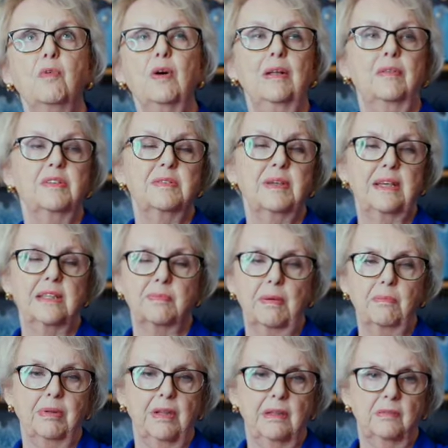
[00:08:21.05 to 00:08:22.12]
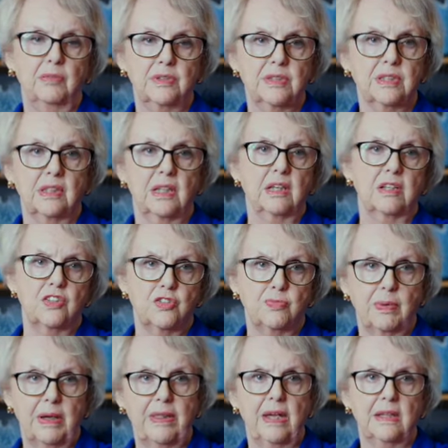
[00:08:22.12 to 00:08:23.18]
Well, it was because my blood was sludge
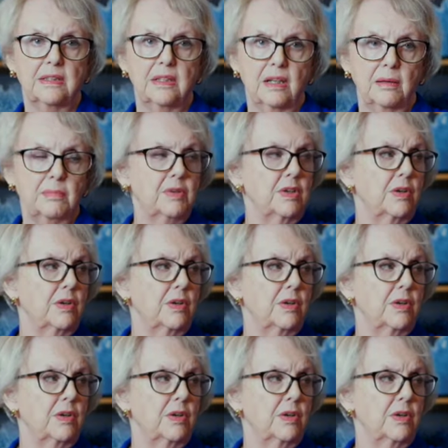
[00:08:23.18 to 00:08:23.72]
by that time,